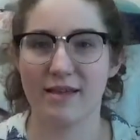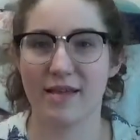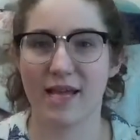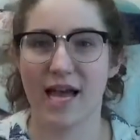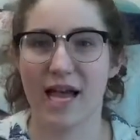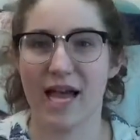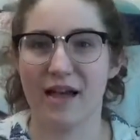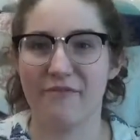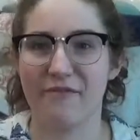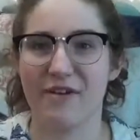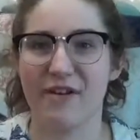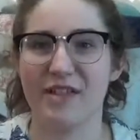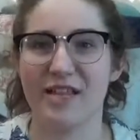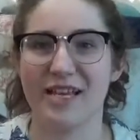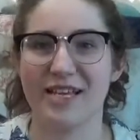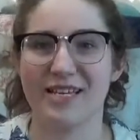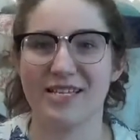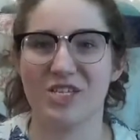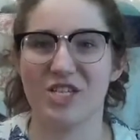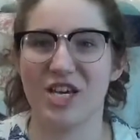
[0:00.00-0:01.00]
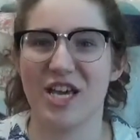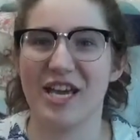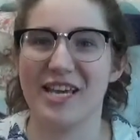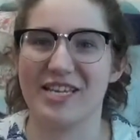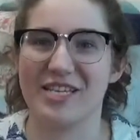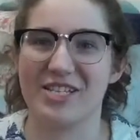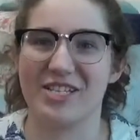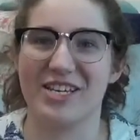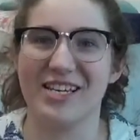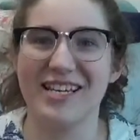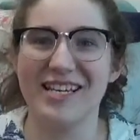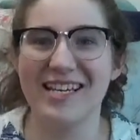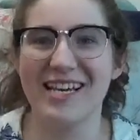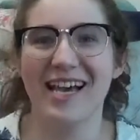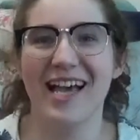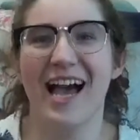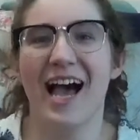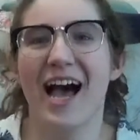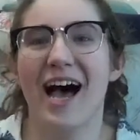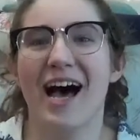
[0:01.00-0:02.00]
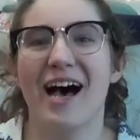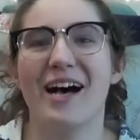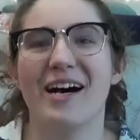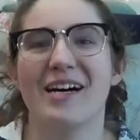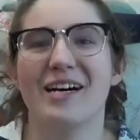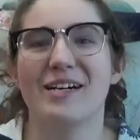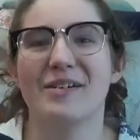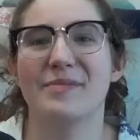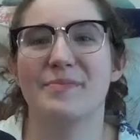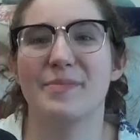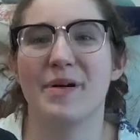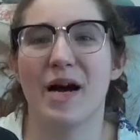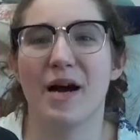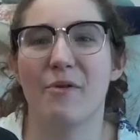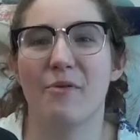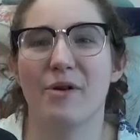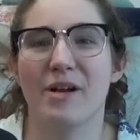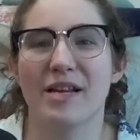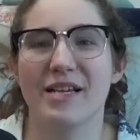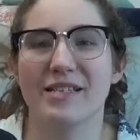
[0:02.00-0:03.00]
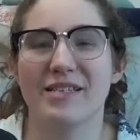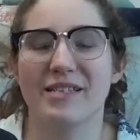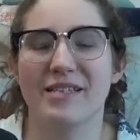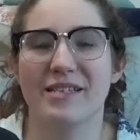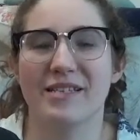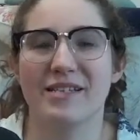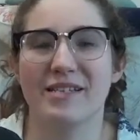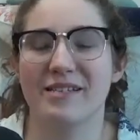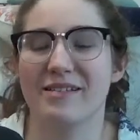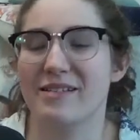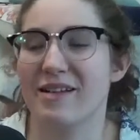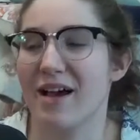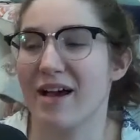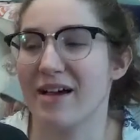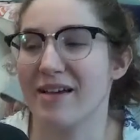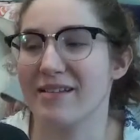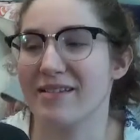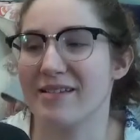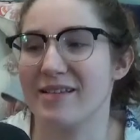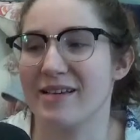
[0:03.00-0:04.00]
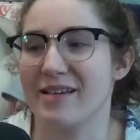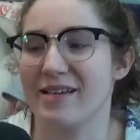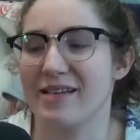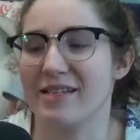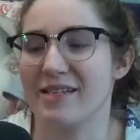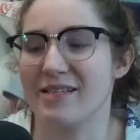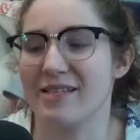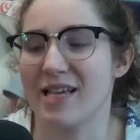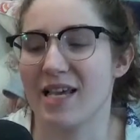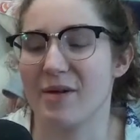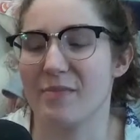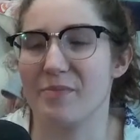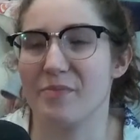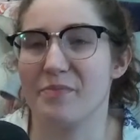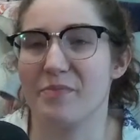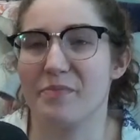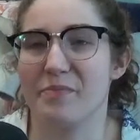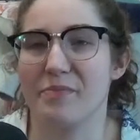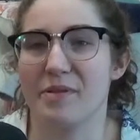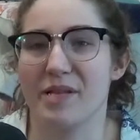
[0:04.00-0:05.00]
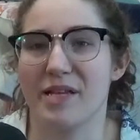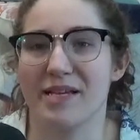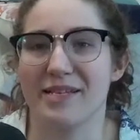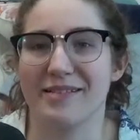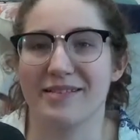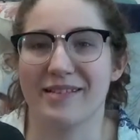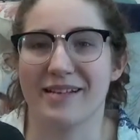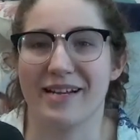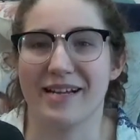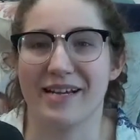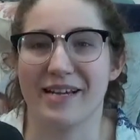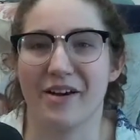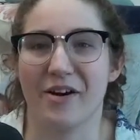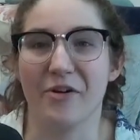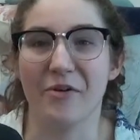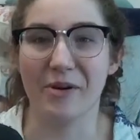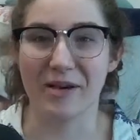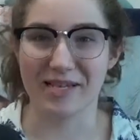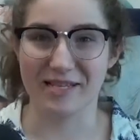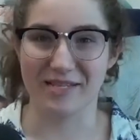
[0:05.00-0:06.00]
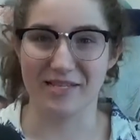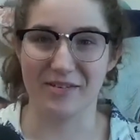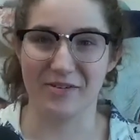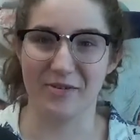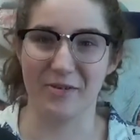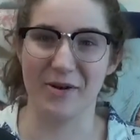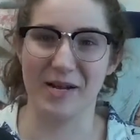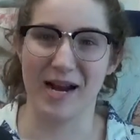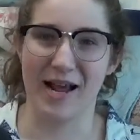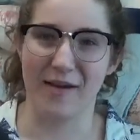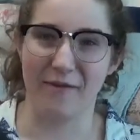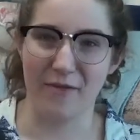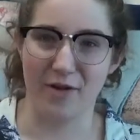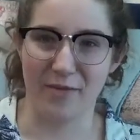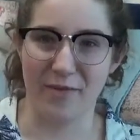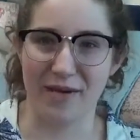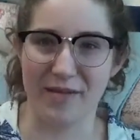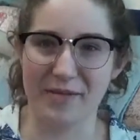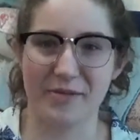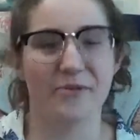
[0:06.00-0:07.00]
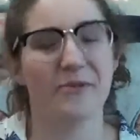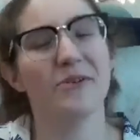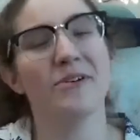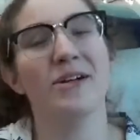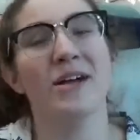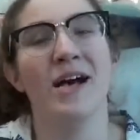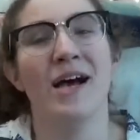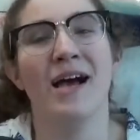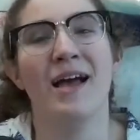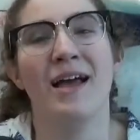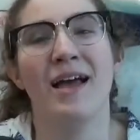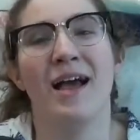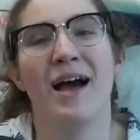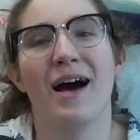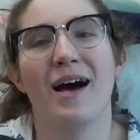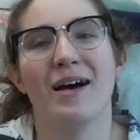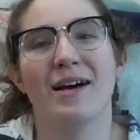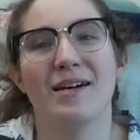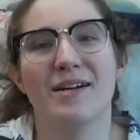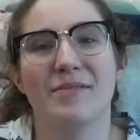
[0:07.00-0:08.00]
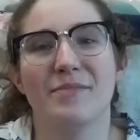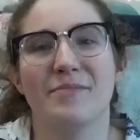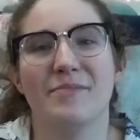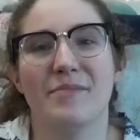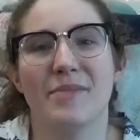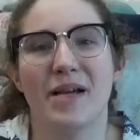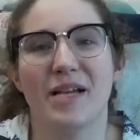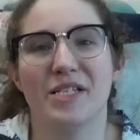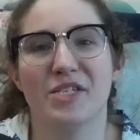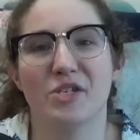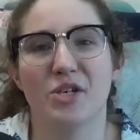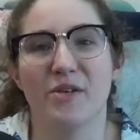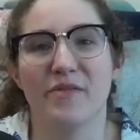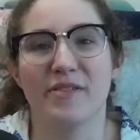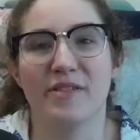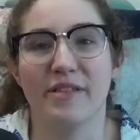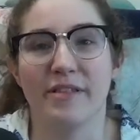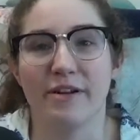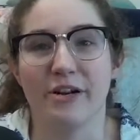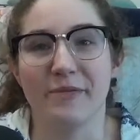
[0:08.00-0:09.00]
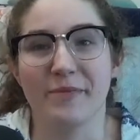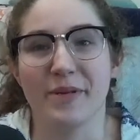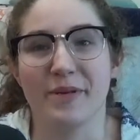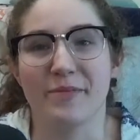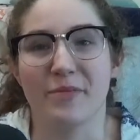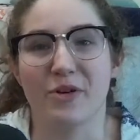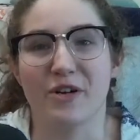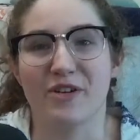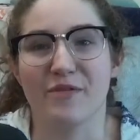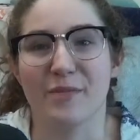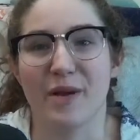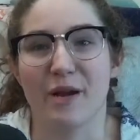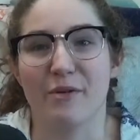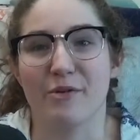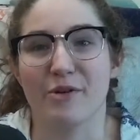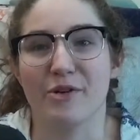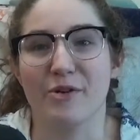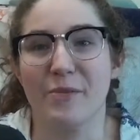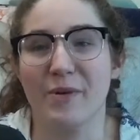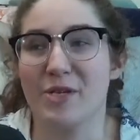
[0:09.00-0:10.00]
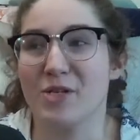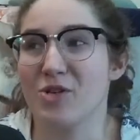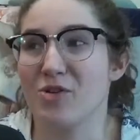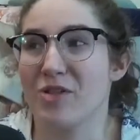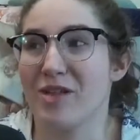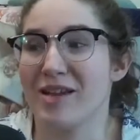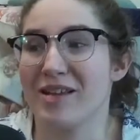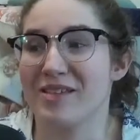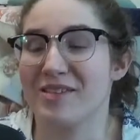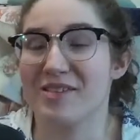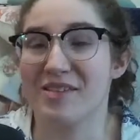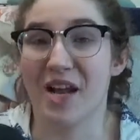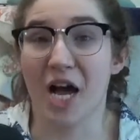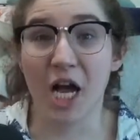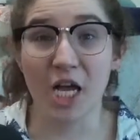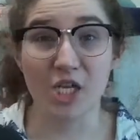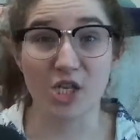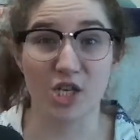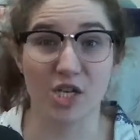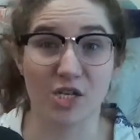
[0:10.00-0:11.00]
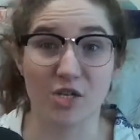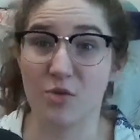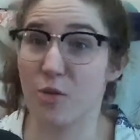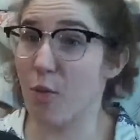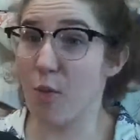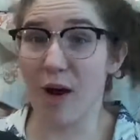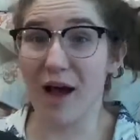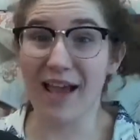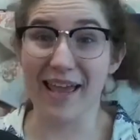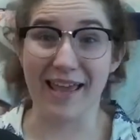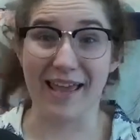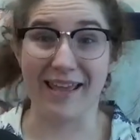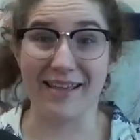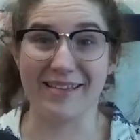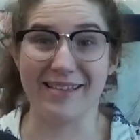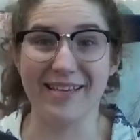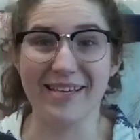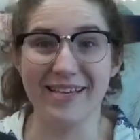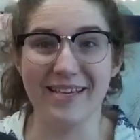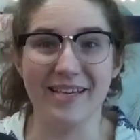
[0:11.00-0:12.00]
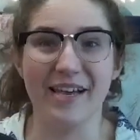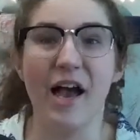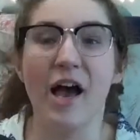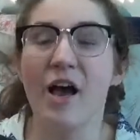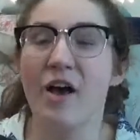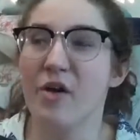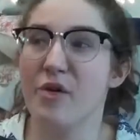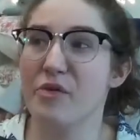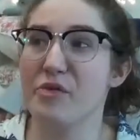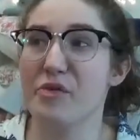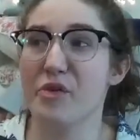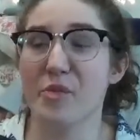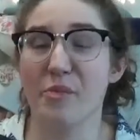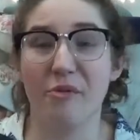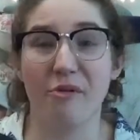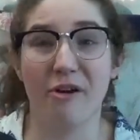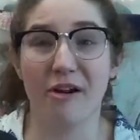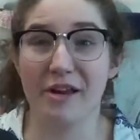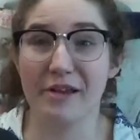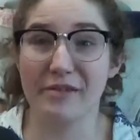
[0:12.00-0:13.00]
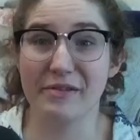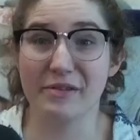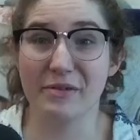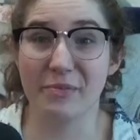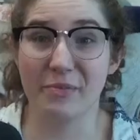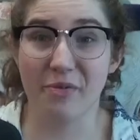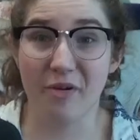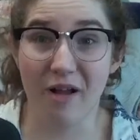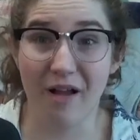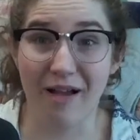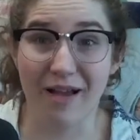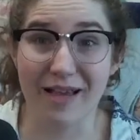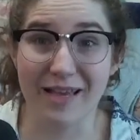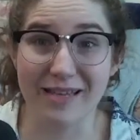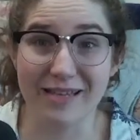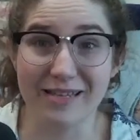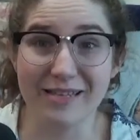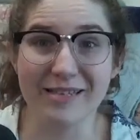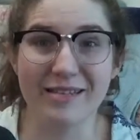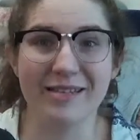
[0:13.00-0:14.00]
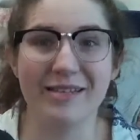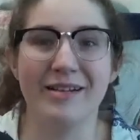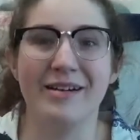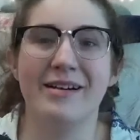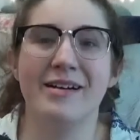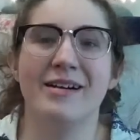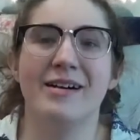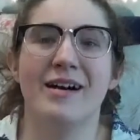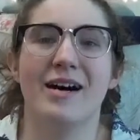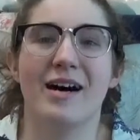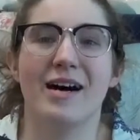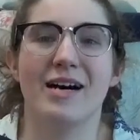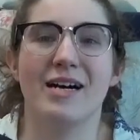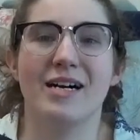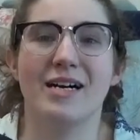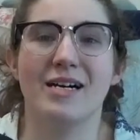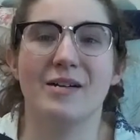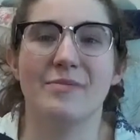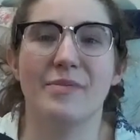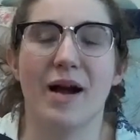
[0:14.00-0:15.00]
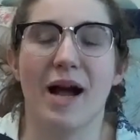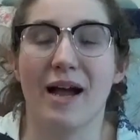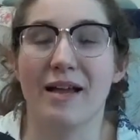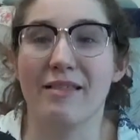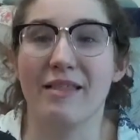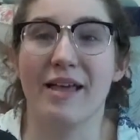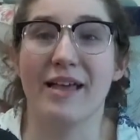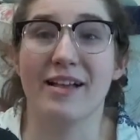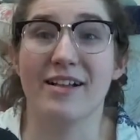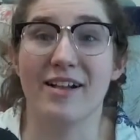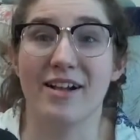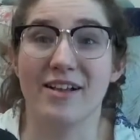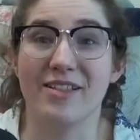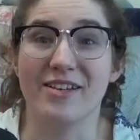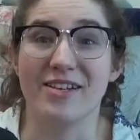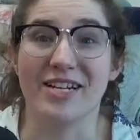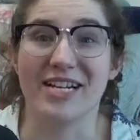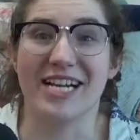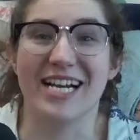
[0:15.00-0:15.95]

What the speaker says: I felt like a change. I wanted to not sit in the same place that I always do when I film at school, and show off a little bit more of my room and show that it's not just white. Surprise, surprise. I like color.